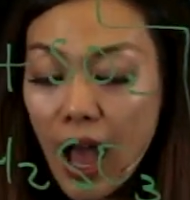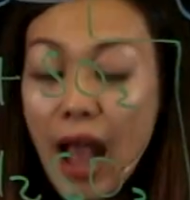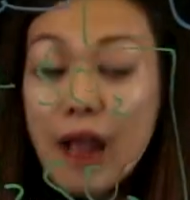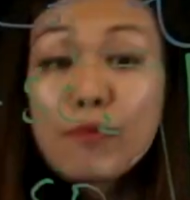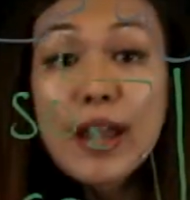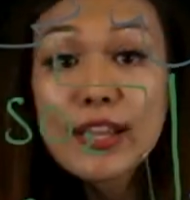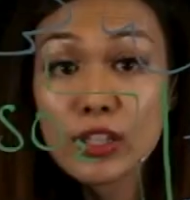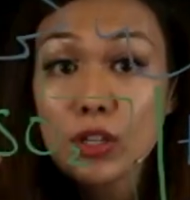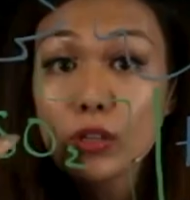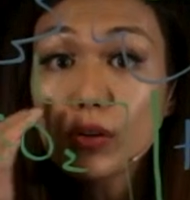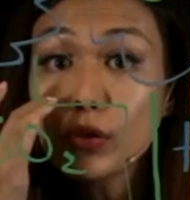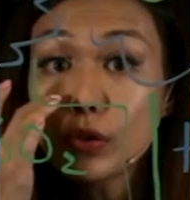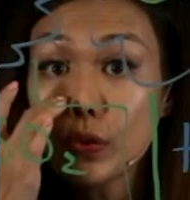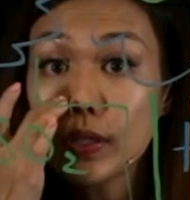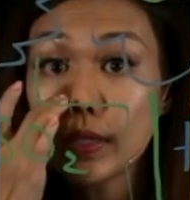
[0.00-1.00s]
I write
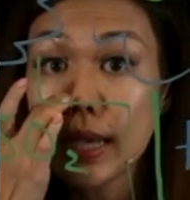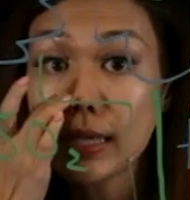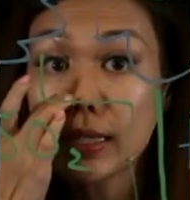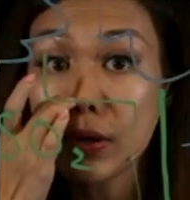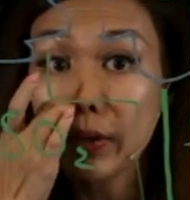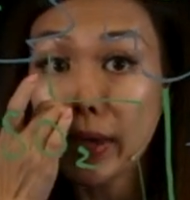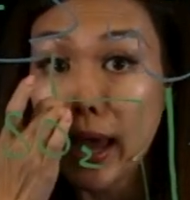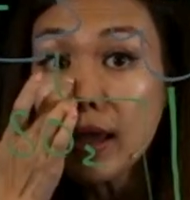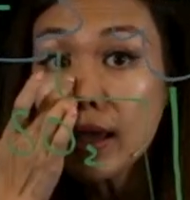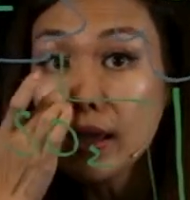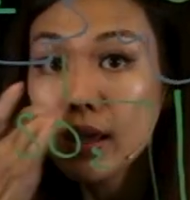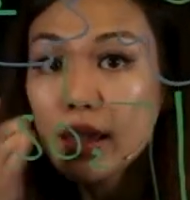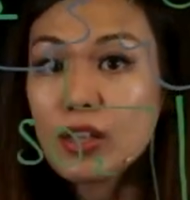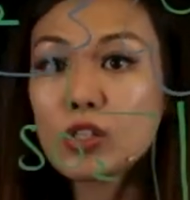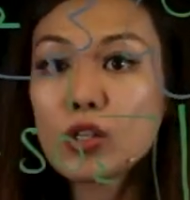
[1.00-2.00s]
0 to 6, okay?
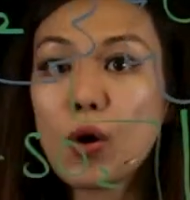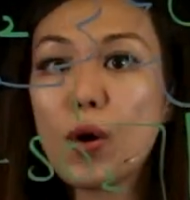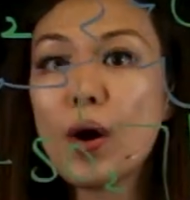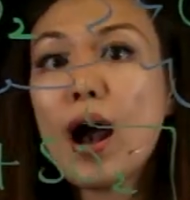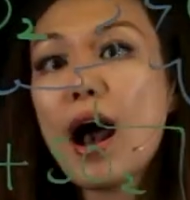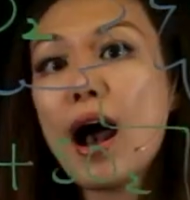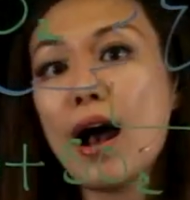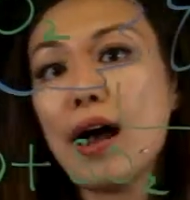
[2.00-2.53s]
So,